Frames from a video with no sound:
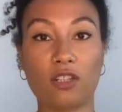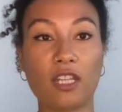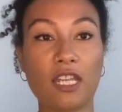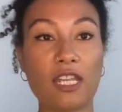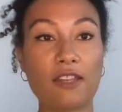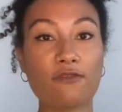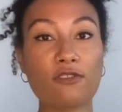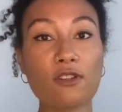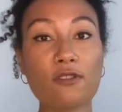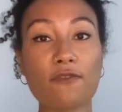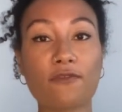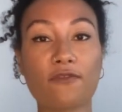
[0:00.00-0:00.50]

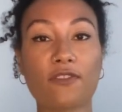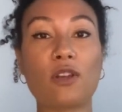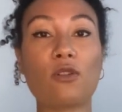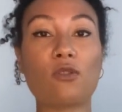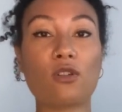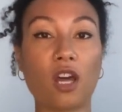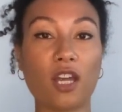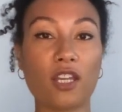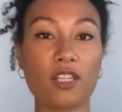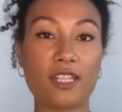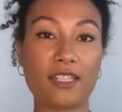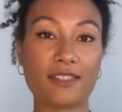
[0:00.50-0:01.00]
If you feel
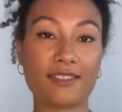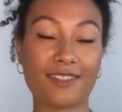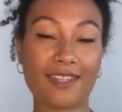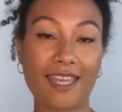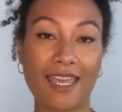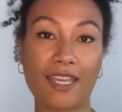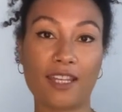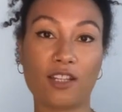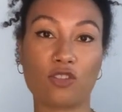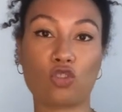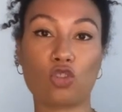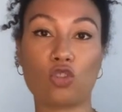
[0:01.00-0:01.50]
like it's
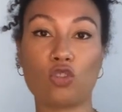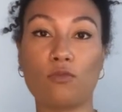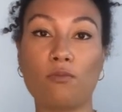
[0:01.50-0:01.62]
getting too